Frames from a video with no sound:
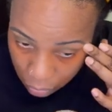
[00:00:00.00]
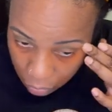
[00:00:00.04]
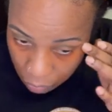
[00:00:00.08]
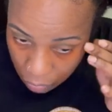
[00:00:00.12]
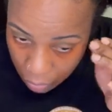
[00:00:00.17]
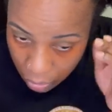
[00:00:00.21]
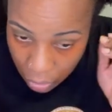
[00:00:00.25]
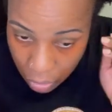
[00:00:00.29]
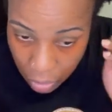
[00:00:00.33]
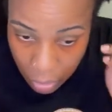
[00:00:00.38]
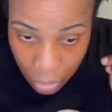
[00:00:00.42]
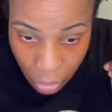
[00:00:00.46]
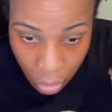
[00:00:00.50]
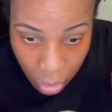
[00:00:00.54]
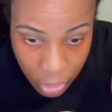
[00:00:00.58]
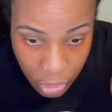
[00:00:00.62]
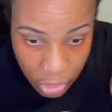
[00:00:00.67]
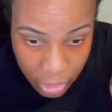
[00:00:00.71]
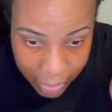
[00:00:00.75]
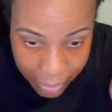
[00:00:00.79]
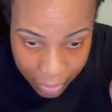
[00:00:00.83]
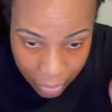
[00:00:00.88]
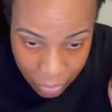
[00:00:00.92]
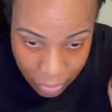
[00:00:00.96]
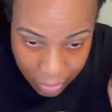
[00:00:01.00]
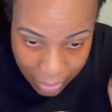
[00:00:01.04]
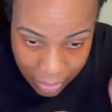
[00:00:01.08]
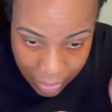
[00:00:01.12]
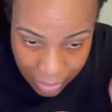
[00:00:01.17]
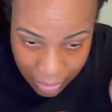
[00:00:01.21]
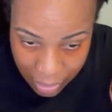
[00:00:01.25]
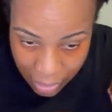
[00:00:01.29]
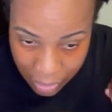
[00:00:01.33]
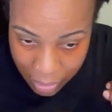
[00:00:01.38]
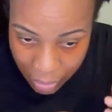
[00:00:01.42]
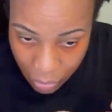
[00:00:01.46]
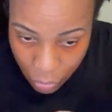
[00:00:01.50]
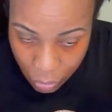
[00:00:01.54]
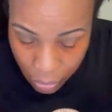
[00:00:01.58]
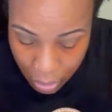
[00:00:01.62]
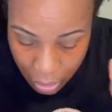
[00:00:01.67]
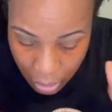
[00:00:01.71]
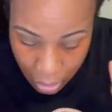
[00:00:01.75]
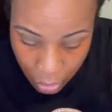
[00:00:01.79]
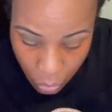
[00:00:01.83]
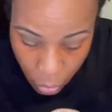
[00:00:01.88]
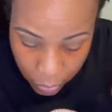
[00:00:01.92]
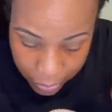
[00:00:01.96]
with dark shadows like this so they don't
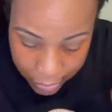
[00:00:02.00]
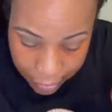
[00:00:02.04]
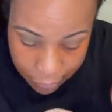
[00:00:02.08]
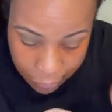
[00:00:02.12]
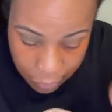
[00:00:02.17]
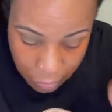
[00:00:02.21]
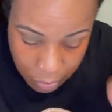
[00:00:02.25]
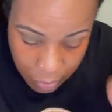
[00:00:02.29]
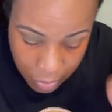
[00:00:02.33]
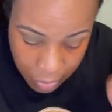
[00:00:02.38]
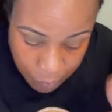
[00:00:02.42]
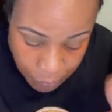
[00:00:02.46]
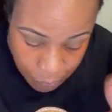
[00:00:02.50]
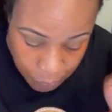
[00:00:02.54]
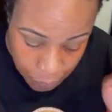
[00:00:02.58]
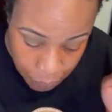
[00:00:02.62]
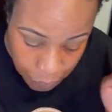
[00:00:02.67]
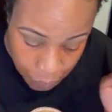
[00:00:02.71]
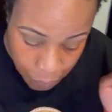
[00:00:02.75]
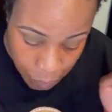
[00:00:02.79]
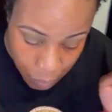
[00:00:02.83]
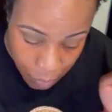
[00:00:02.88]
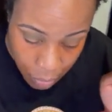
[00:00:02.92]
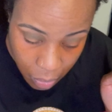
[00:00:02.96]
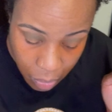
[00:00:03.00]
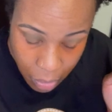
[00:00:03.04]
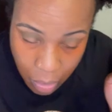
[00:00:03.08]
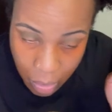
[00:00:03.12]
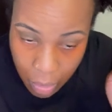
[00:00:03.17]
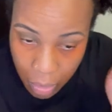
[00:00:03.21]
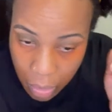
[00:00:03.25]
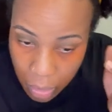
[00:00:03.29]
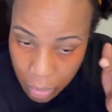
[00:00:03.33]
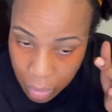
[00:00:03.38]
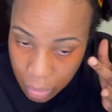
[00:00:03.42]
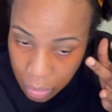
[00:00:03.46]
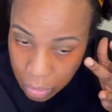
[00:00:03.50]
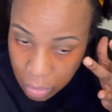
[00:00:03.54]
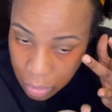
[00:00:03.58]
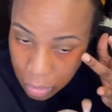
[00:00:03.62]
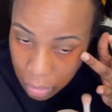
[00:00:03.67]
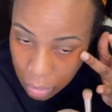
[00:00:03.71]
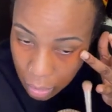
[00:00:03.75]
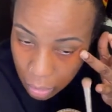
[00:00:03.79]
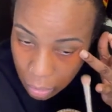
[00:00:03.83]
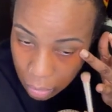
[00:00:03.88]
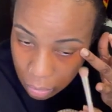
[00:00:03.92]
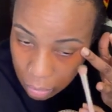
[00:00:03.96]
get away from me.
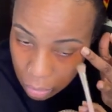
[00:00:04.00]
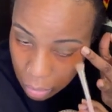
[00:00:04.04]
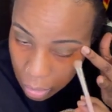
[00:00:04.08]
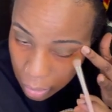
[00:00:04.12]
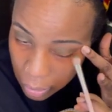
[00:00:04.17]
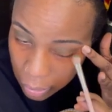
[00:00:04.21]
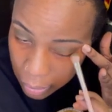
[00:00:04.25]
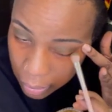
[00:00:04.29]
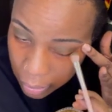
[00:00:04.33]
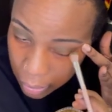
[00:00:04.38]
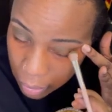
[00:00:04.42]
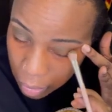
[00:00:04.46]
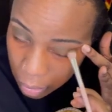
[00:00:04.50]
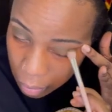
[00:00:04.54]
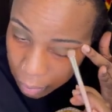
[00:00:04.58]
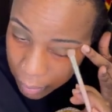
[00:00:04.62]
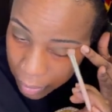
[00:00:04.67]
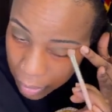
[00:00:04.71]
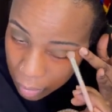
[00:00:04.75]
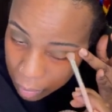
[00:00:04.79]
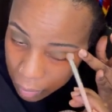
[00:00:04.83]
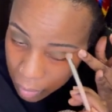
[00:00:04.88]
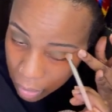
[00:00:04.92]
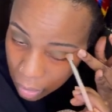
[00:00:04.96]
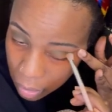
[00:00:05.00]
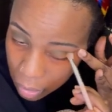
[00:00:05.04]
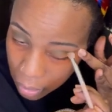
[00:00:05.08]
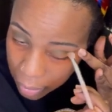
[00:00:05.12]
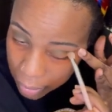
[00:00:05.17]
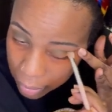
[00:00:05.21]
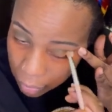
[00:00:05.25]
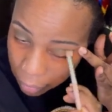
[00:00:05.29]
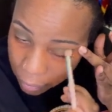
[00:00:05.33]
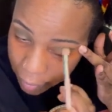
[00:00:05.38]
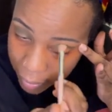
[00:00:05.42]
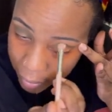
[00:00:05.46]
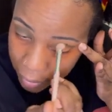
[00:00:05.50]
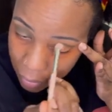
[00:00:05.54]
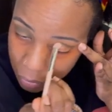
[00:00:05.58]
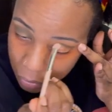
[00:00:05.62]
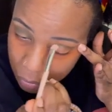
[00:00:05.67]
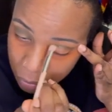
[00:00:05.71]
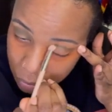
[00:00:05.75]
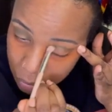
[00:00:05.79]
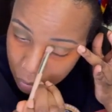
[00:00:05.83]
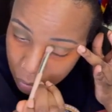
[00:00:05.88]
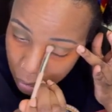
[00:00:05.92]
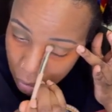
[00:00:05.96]
So it end up making me look like a
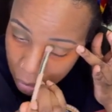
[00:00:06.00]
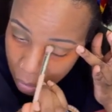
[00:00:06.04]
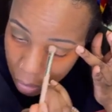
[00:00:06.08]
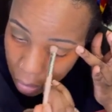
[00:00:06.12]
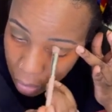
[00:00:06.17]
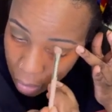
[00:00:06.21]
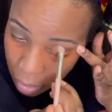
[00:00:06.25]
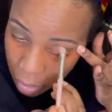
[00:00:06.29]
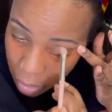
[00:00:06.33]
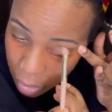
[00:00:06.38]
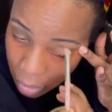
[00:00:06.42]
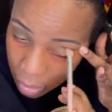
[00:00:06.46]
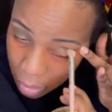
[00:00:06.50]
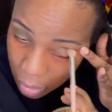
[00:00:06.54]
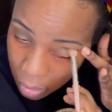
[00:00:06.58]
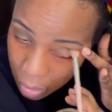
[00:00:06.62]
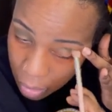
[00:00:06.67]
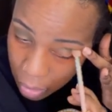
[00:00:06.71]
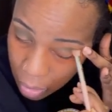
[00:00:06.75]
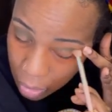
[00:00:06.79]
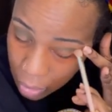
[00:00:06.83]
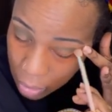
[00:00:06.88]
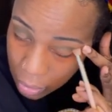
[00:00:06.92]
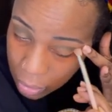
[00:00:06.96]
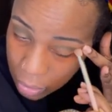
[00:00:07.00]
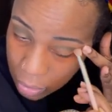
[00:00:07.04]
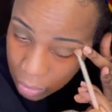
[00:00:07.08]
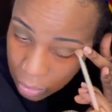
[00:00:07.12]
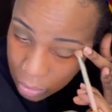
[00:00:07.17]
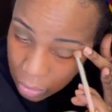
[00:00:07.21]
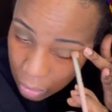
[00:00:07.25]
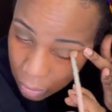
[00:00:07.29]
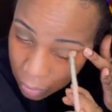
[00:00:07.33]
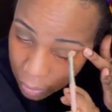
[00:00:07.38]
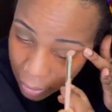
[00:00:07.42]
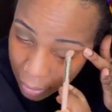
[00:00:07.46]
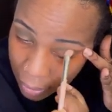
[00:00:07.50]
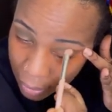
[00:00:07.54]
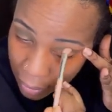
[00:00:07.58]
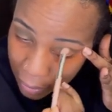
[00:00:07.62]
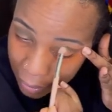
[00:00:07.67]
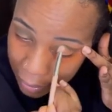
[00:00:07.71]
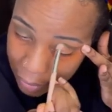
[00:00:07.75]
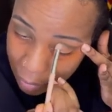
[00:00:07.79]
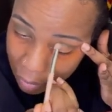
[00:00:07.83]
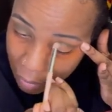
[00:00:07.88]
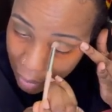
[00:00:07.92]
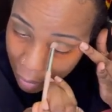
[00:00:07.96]
raccoon. So I
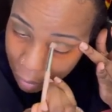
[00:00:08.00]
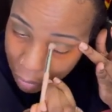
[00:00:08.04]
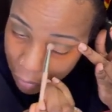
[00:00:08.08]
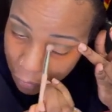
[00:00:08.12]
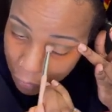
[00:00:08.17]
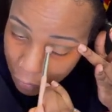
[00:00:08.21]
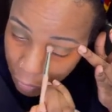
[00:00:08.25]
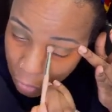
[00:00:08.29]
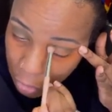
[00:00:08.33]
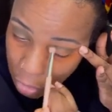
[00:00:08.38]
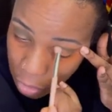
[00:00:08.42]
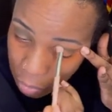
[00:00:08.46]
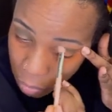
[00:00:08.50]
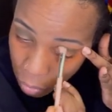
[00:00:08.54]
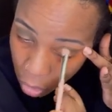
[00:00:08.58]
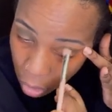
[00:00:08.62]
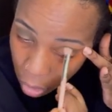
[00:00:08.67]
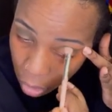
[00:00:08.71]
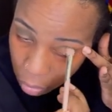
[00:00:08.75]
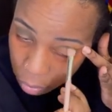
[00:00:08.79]
prefer smaller